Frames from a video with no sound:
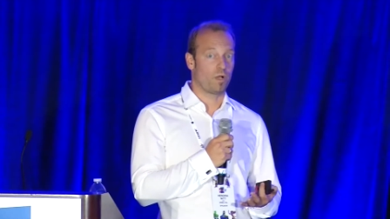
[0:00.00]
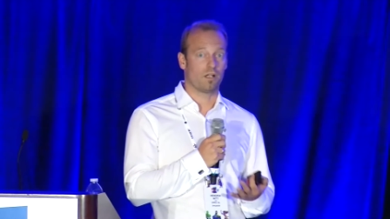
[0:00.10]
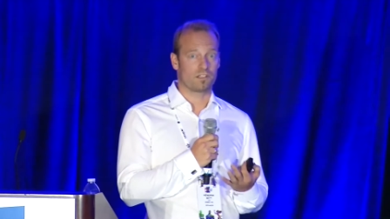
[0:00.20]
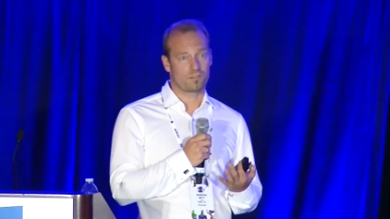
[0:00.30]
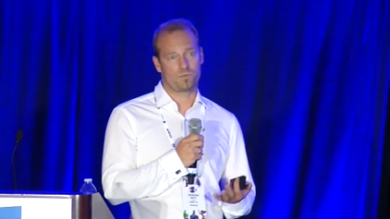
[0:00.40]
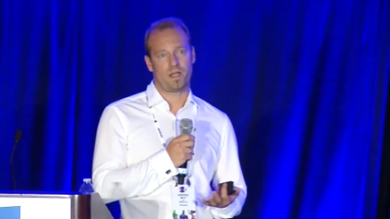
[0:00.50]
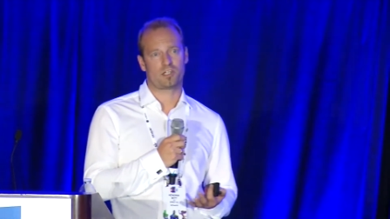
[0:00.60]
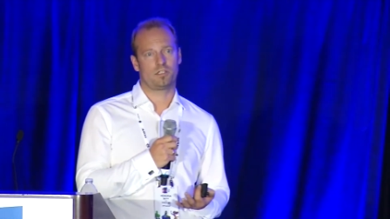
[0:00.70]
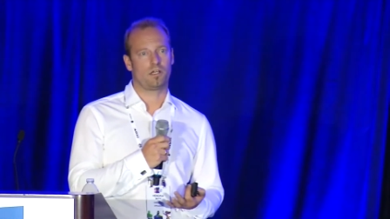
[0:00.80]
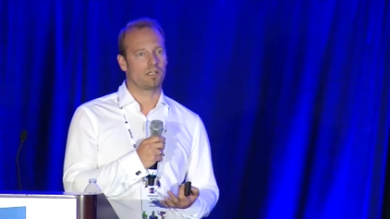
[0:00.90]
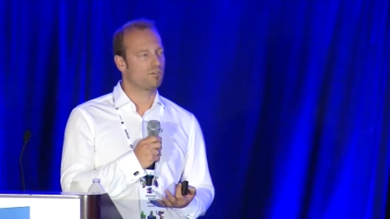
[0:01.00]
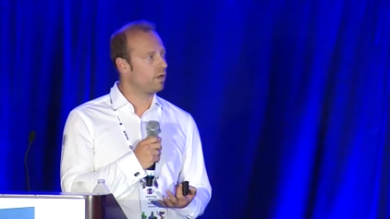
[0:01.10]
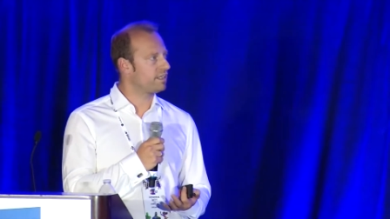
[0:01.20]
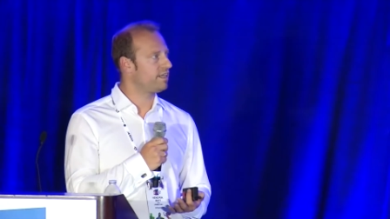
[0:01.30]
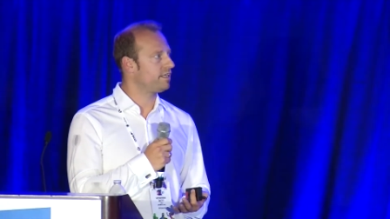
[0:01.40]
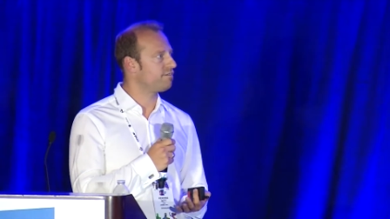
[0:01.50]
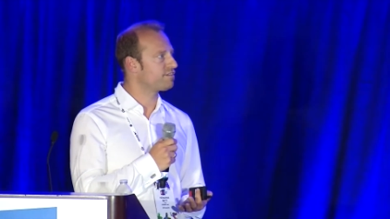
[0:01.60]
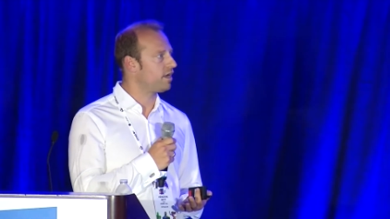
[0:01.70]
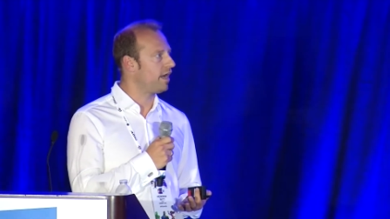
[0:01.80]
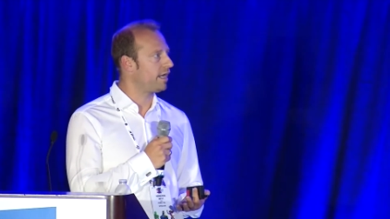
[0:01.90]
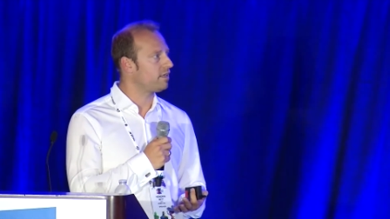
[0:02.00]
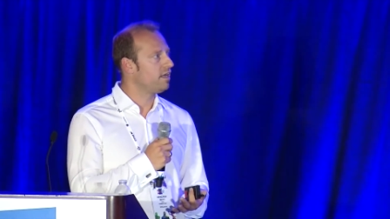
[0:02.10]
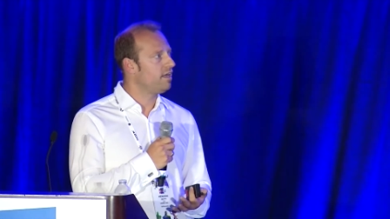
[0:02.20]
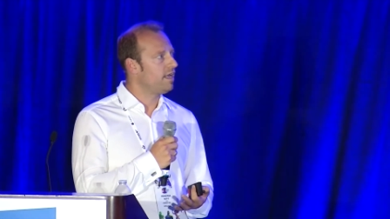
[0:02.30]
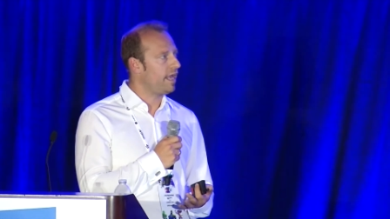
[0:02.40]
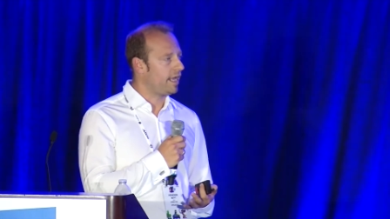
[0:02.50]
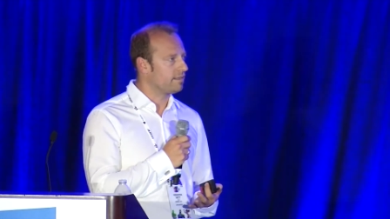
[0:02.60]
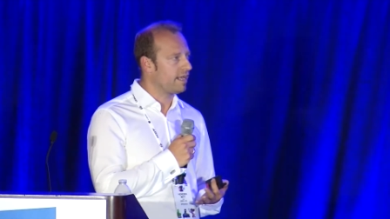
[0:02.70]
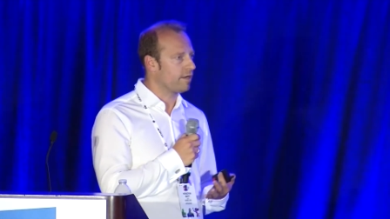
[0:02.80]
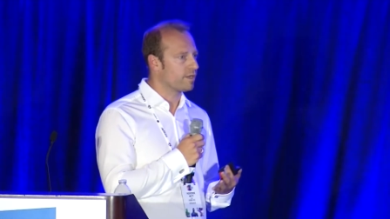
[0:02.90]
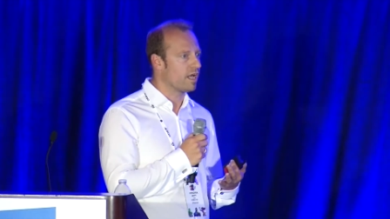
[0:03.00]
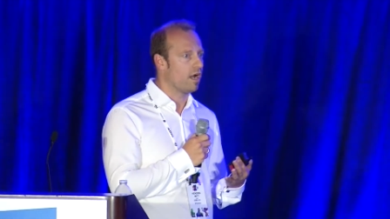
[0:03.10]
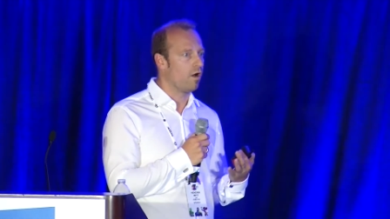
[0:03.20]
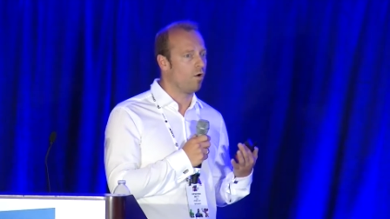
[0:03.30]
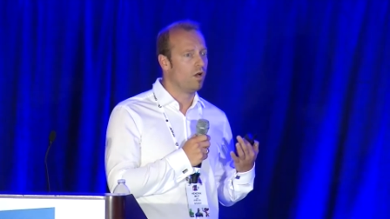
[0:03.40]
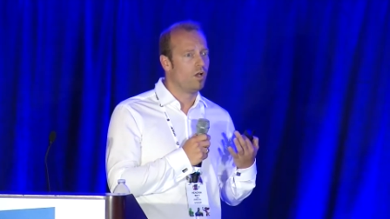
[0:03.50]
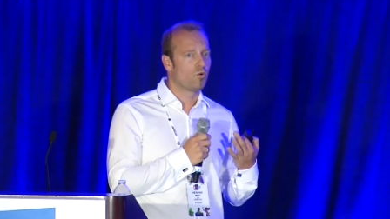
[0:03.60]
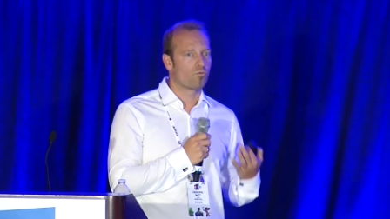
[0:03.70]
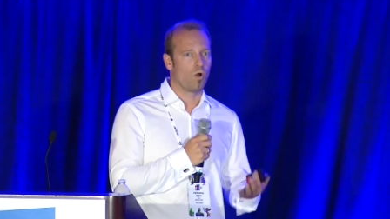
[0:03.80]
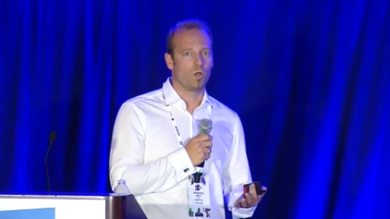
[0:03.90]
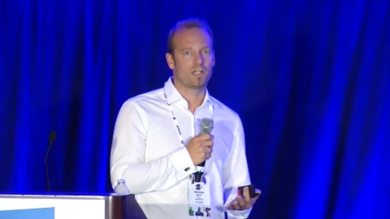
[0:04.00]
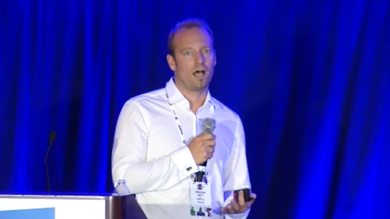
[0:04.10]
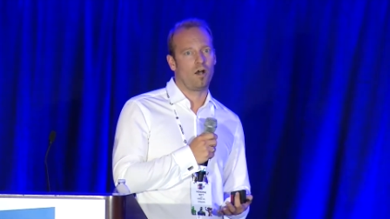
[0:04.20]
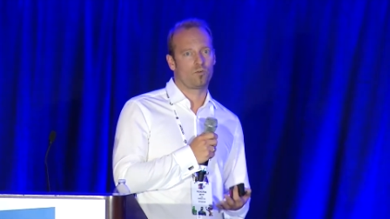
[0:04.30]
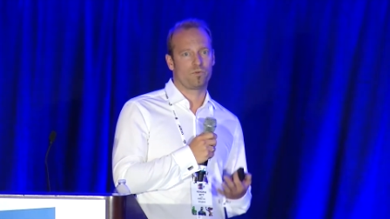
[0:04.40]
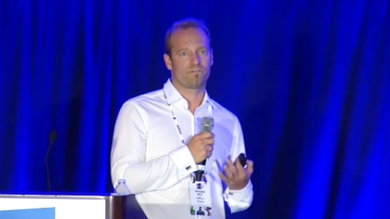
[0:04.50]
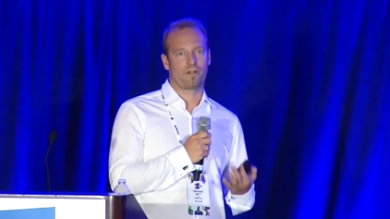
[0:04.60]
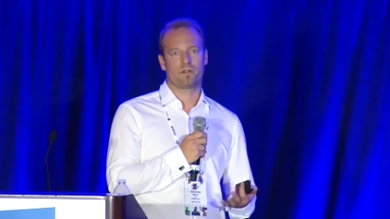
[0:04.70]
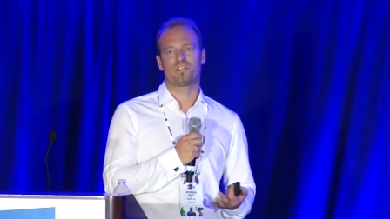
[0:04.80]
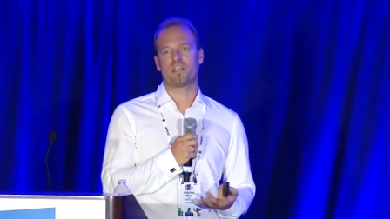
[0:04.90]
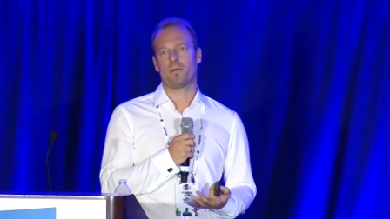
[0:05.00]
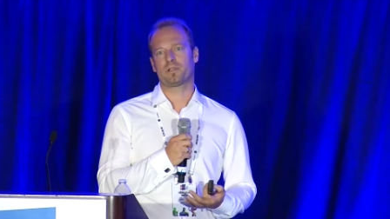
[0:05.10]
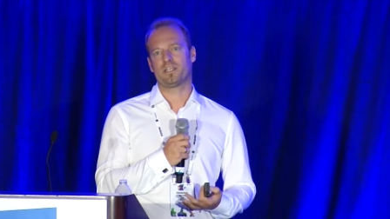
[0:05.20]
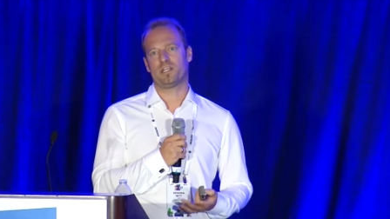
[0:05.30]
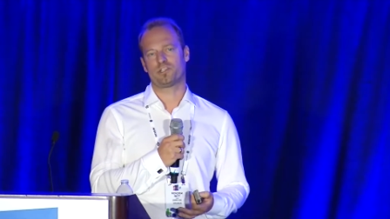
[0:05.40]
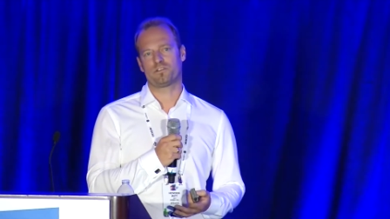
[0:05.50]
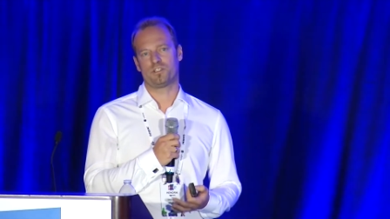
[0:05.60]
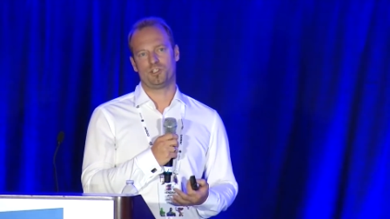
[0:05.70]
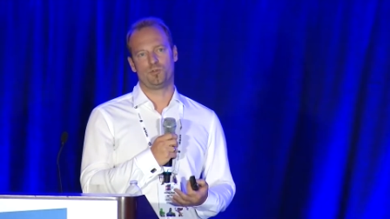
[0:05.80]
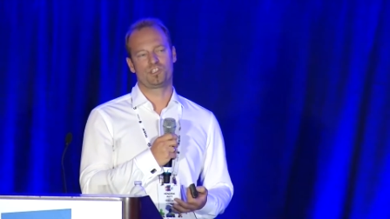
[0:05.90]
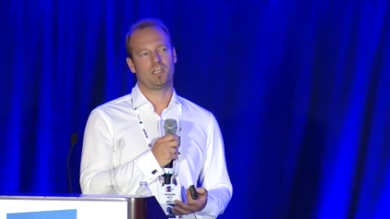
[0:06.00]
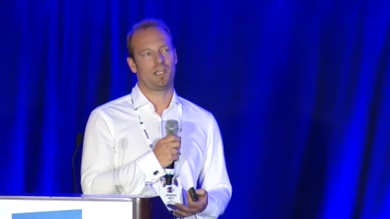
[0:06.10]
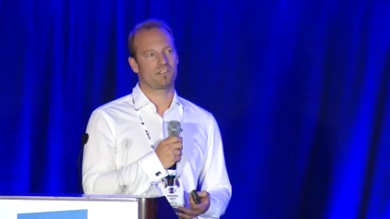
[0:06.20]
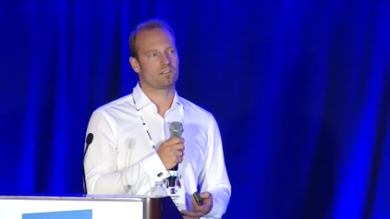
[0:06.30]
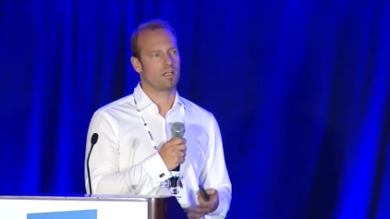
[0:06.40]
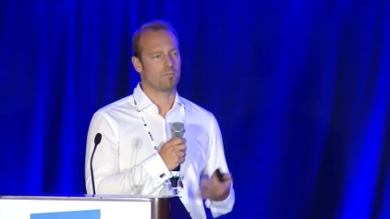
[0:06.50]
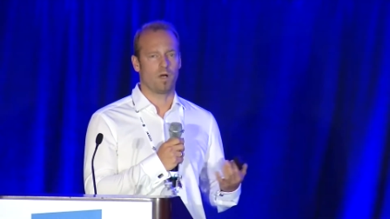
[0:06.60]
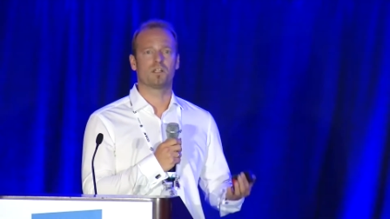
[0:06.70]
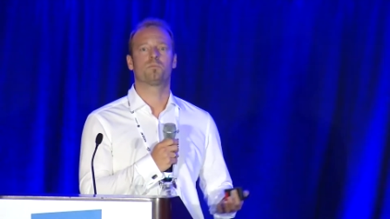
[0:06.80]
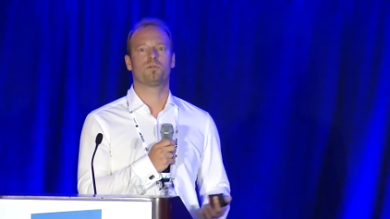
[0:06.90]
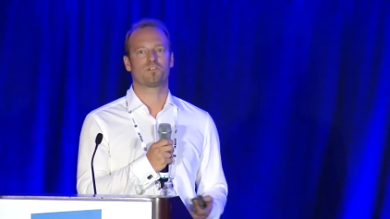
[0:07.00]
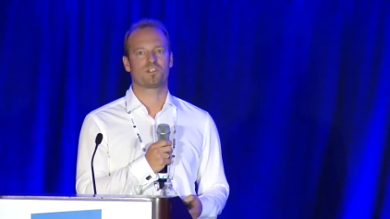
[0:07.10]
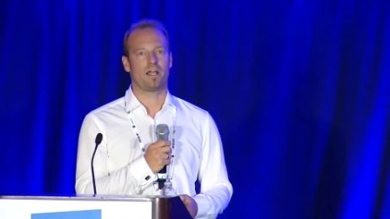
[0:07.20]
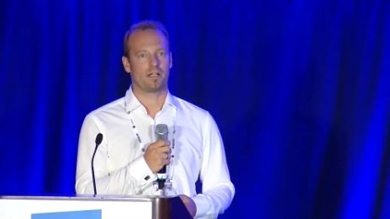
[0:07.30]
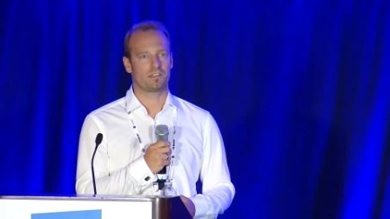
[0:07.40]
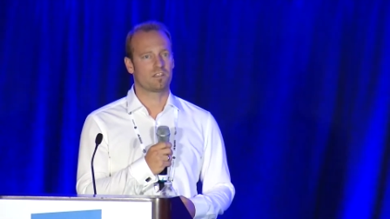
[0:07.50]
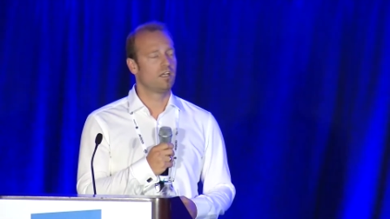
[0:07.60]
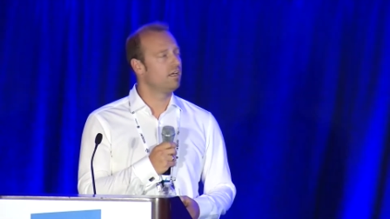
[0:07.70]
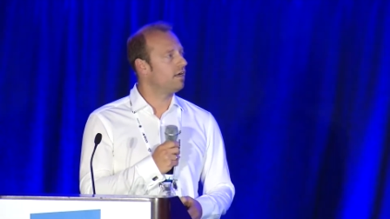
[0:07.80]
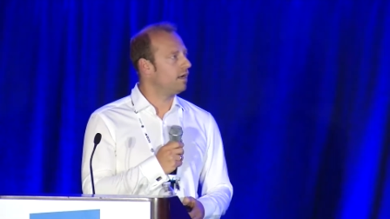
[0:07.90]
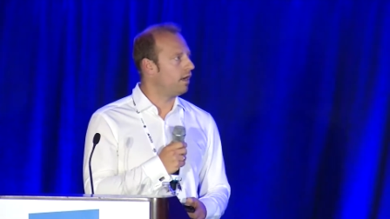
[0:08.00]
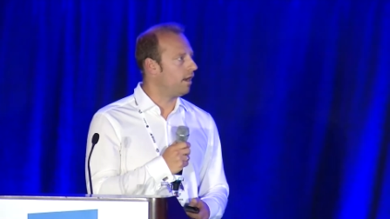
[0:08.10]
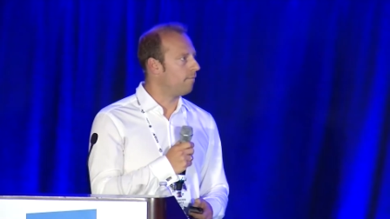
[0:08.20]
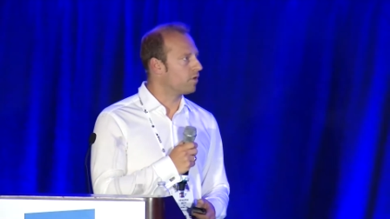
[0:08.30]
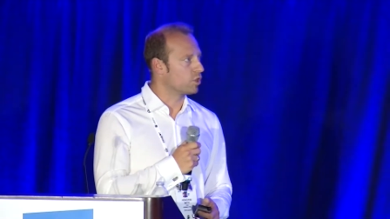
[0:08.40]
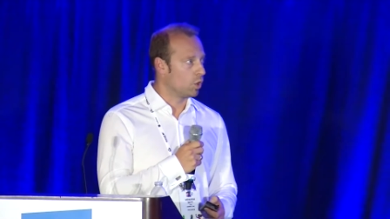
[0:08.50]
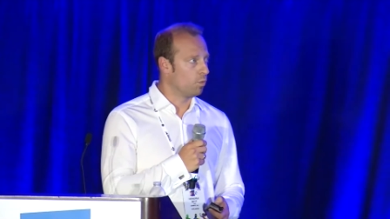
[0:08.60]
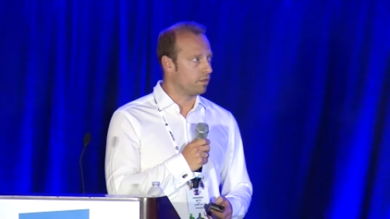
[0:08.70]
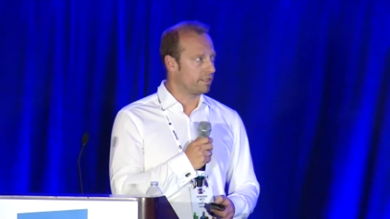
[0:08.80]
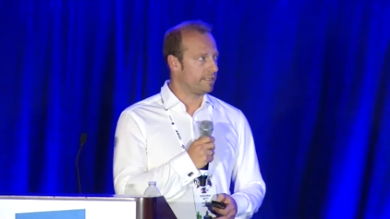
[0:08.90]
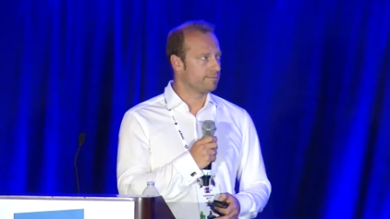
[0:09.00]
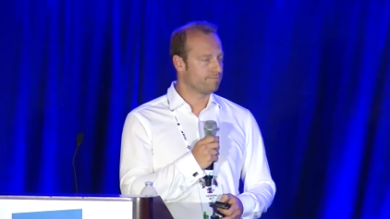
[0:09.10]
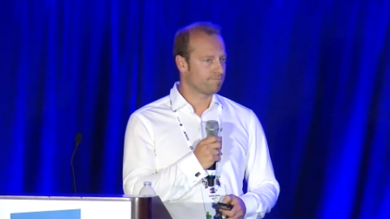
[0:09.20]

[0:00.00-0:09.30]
well as especially on the quantitative side. And they are now rolled out with various applications and use cases at multiple sites um, globally.